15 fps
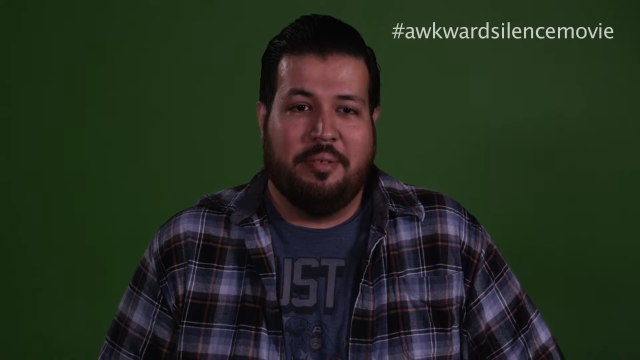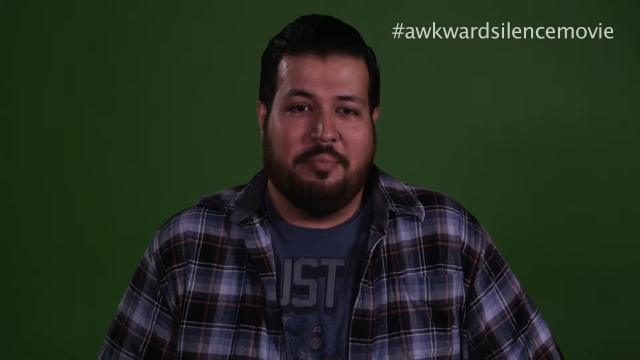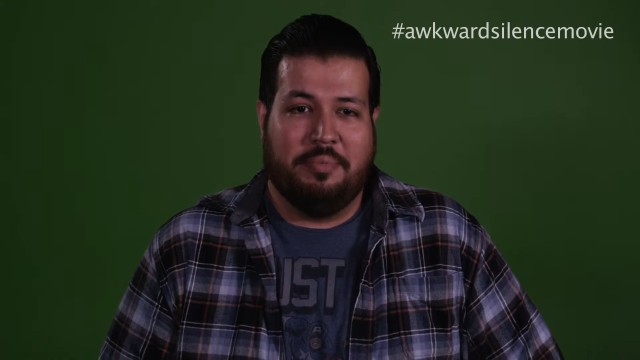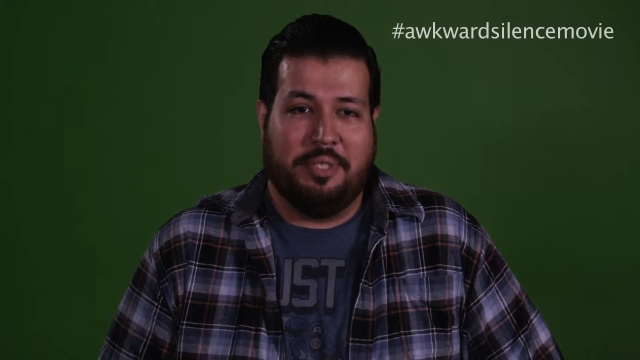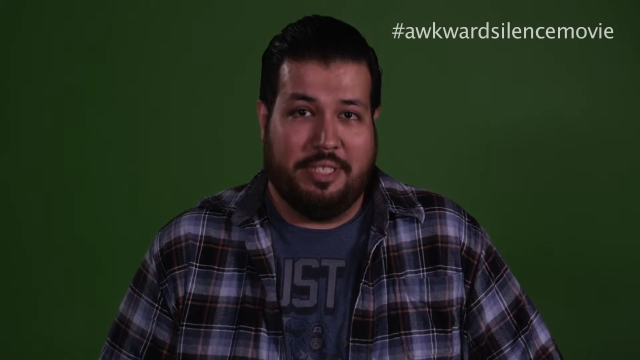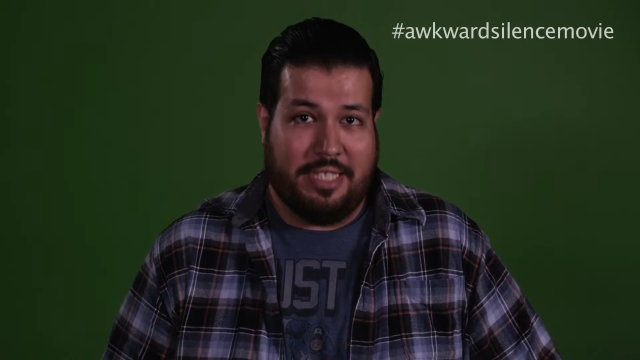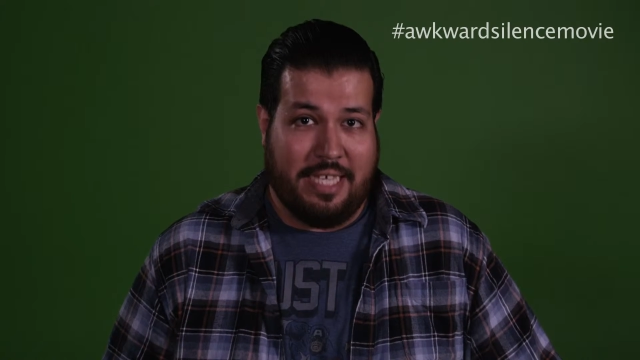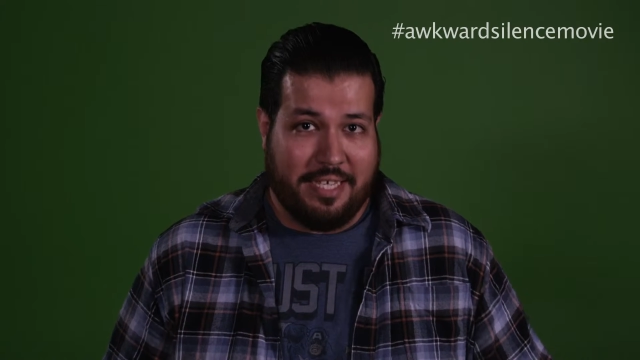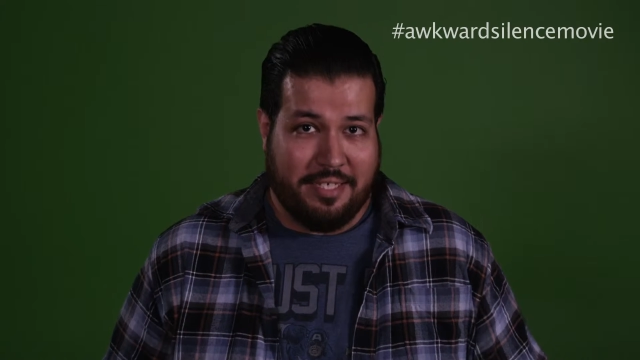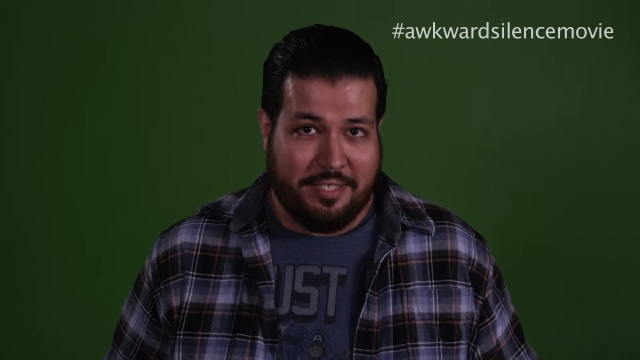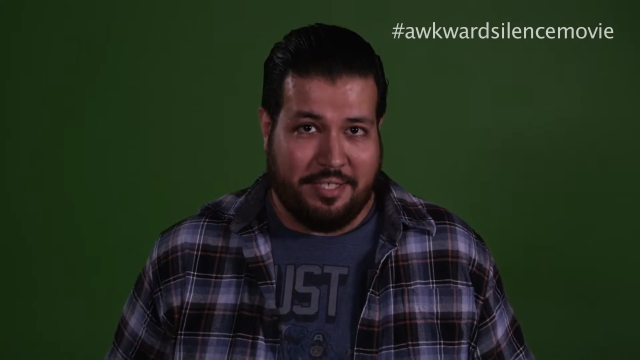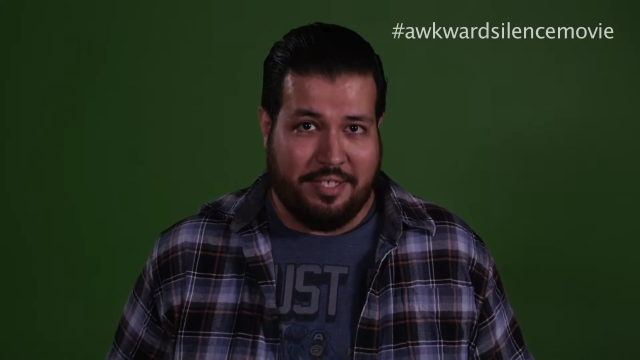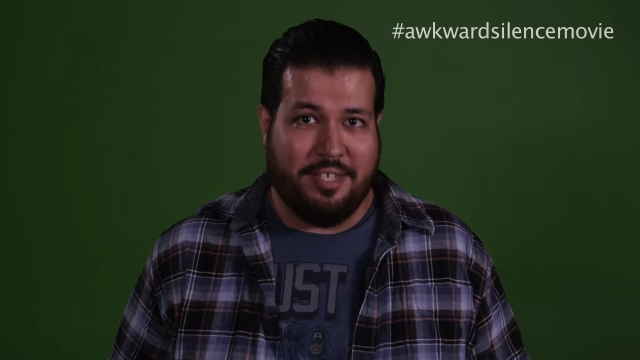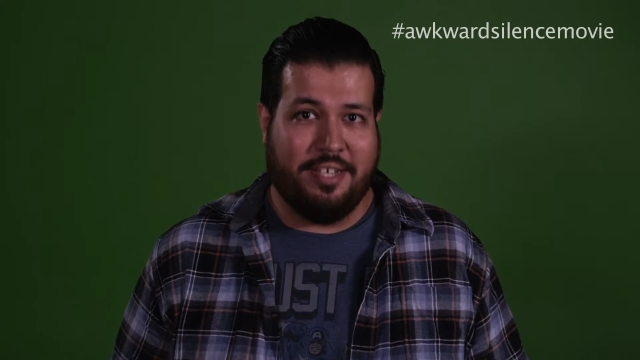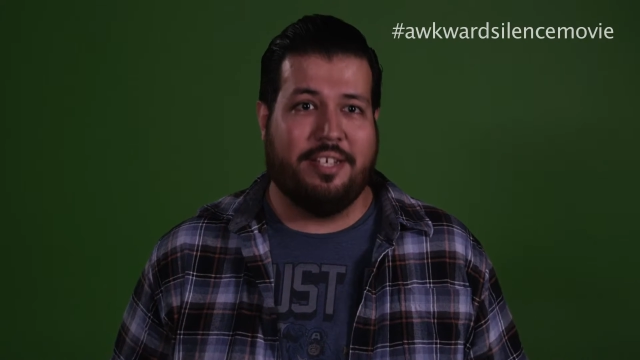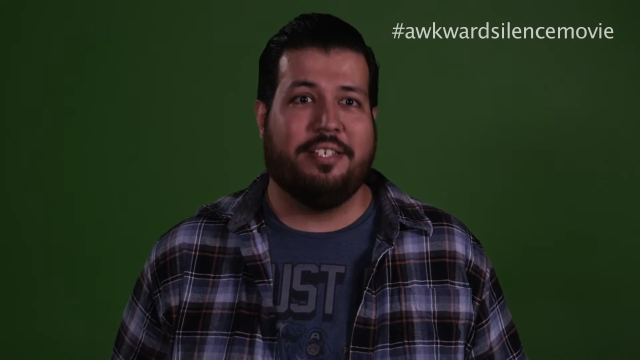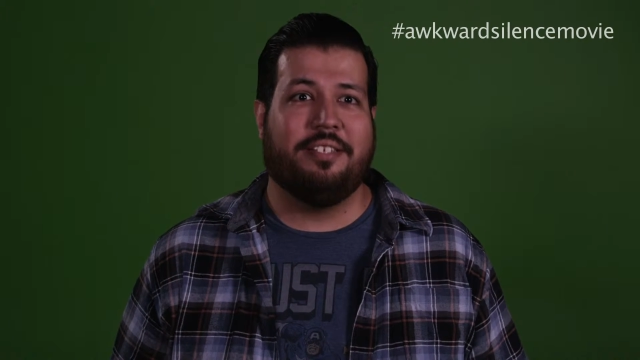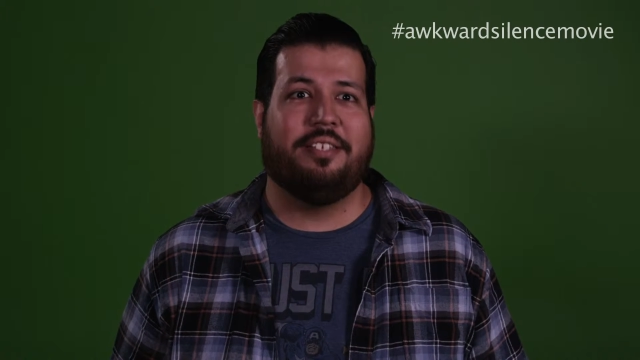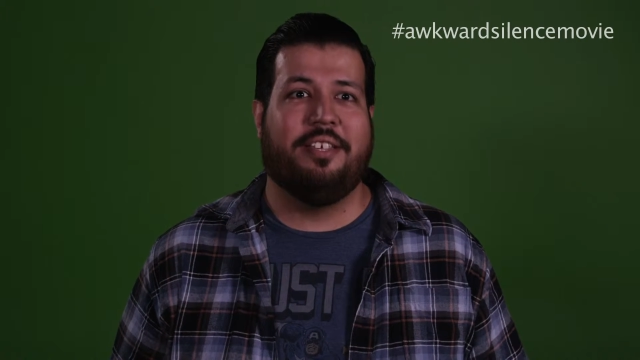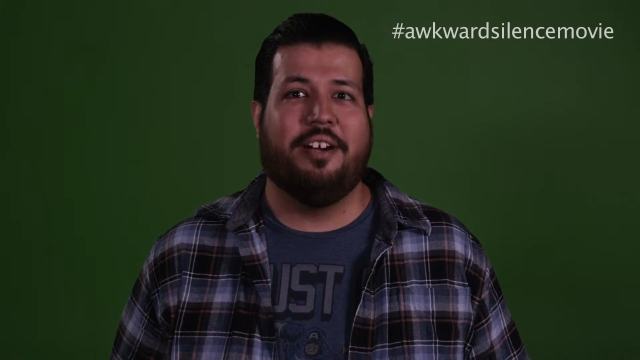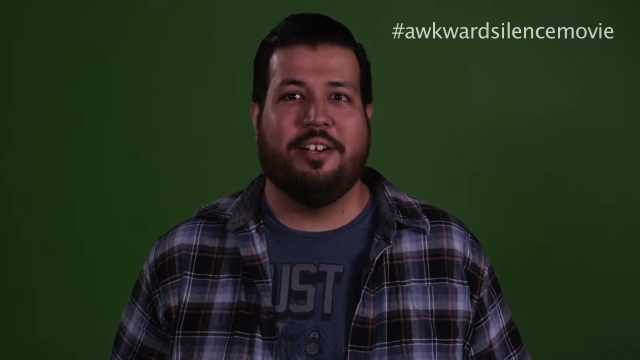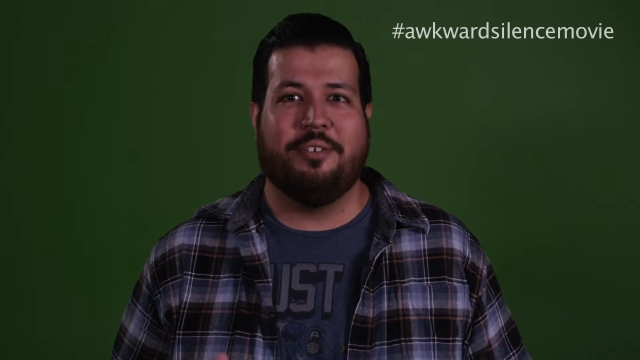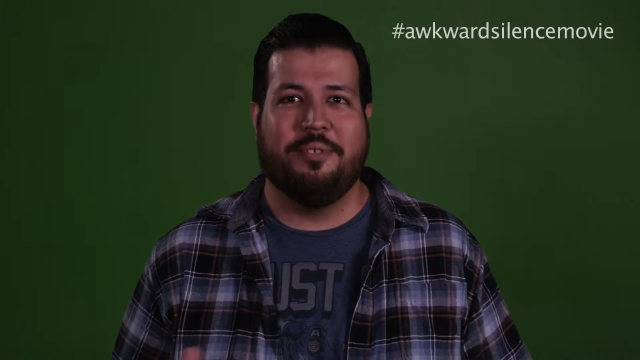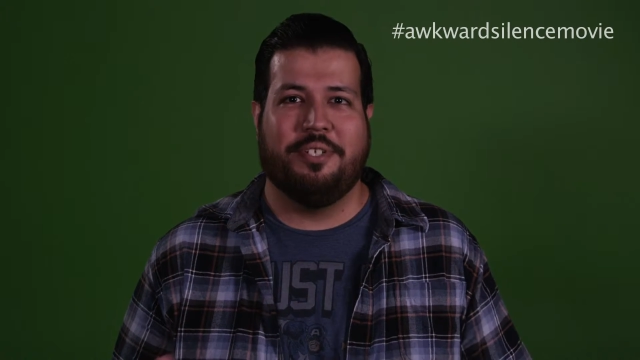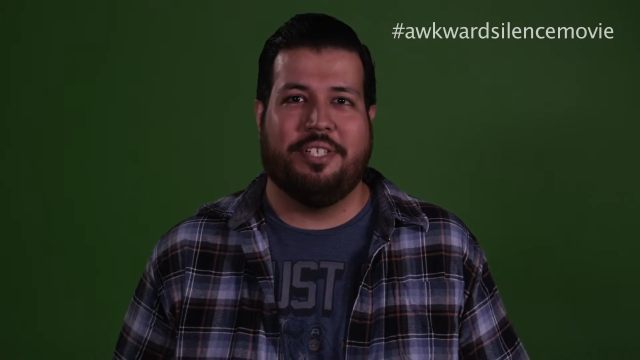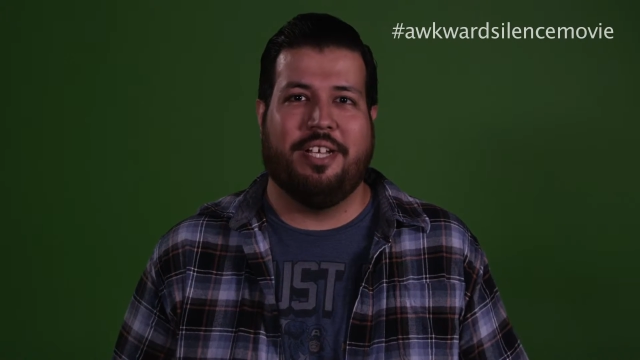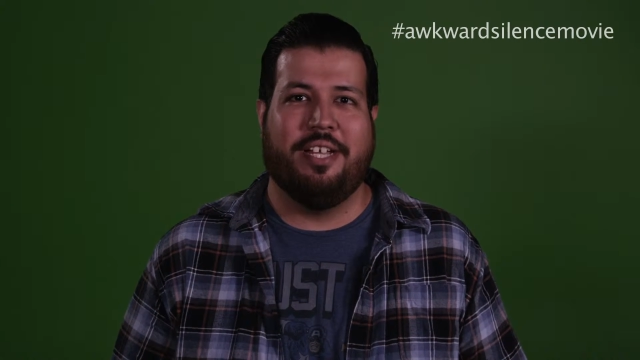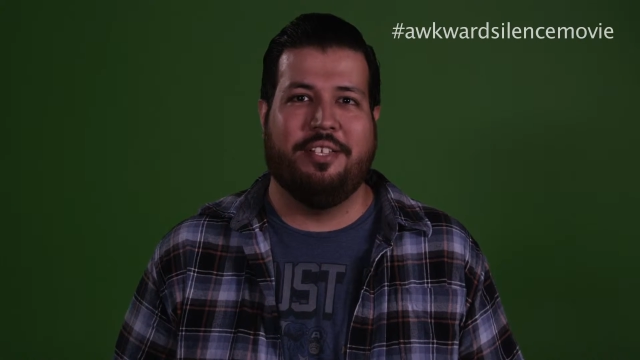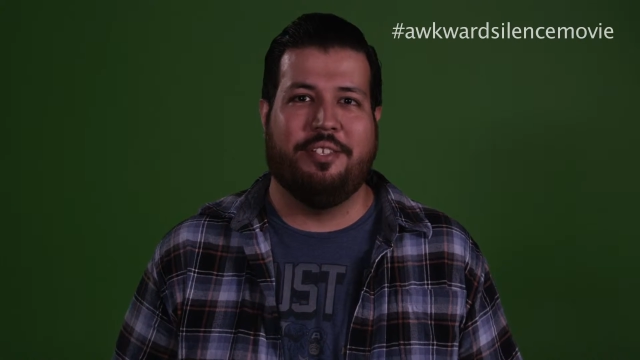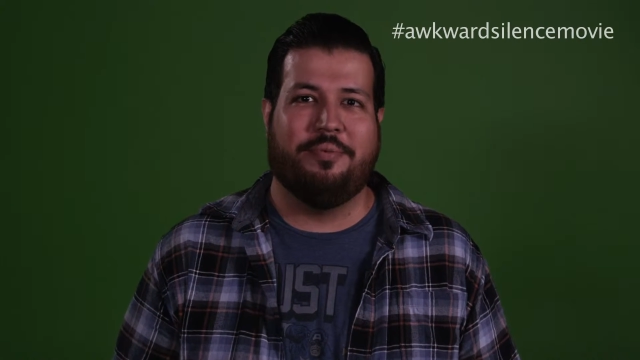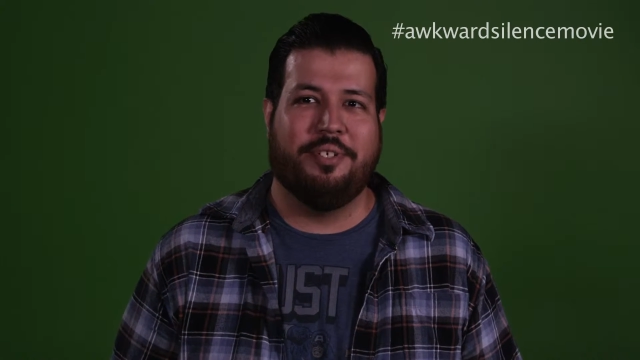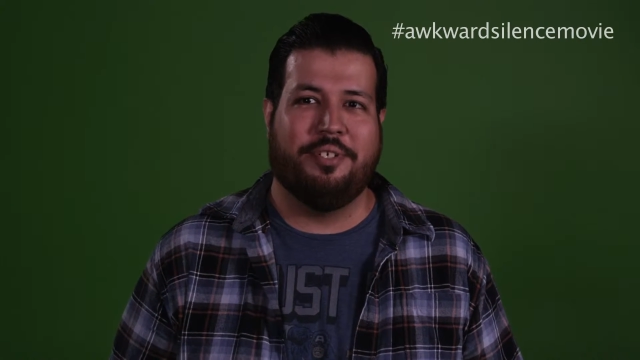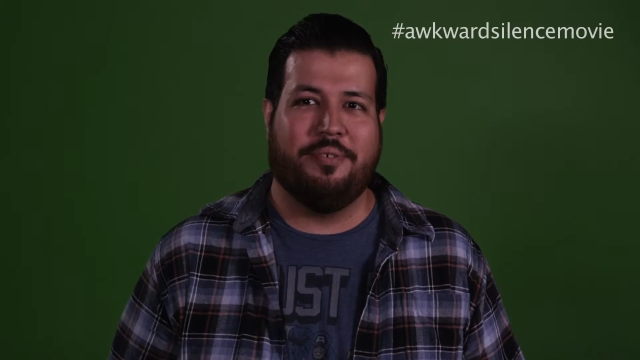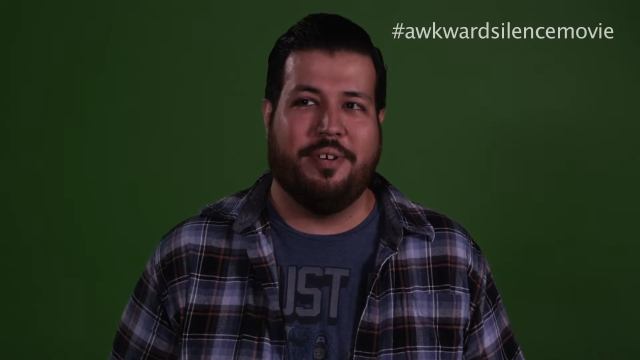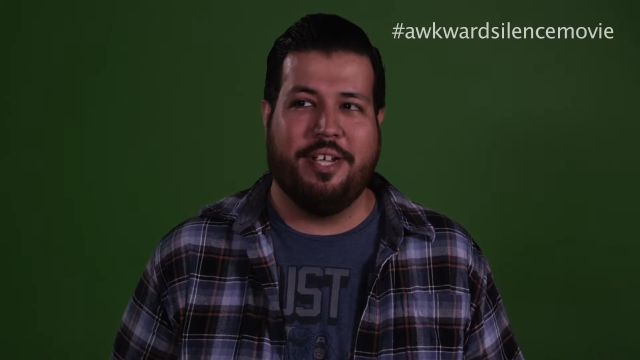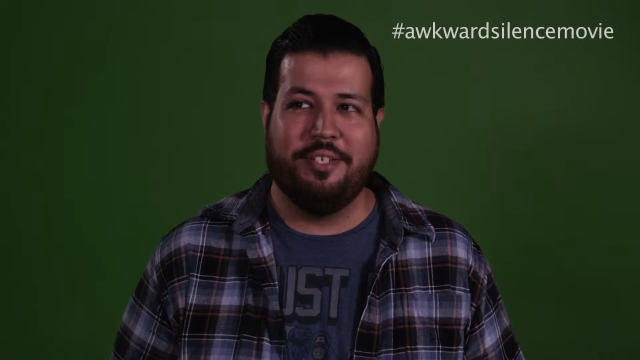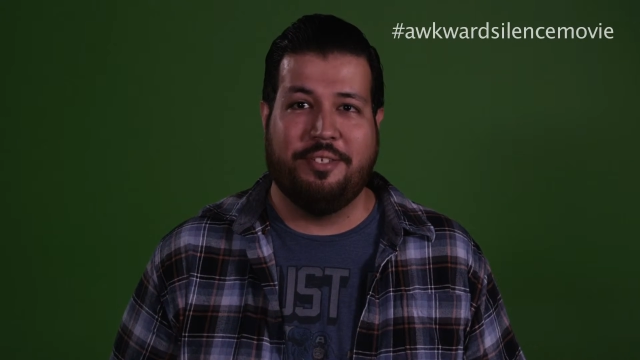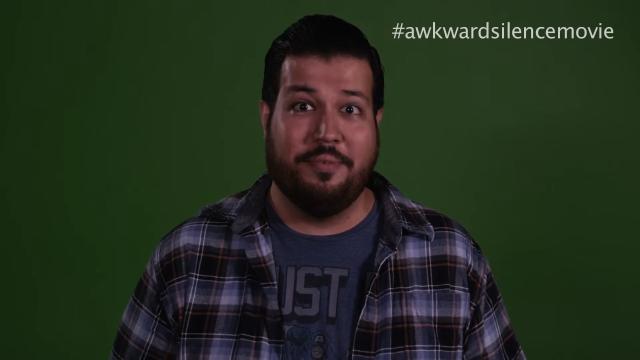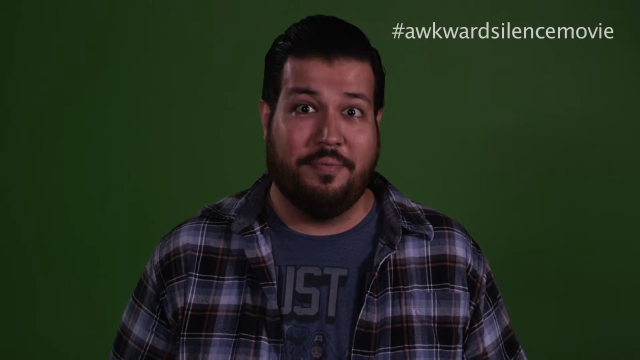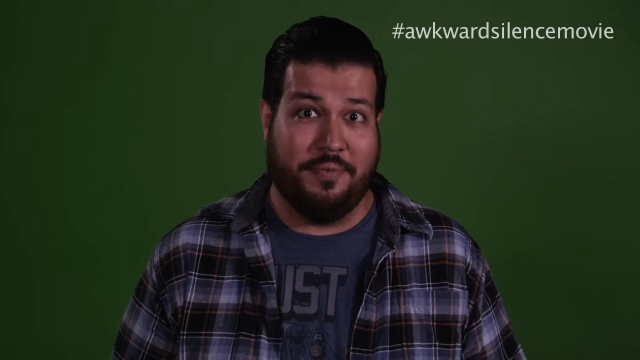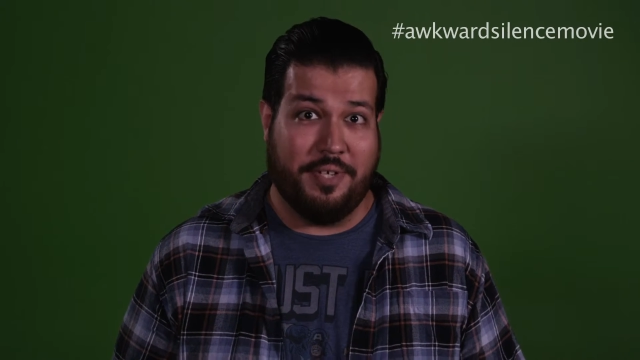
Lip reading: But that is not the awkward silence we're trying to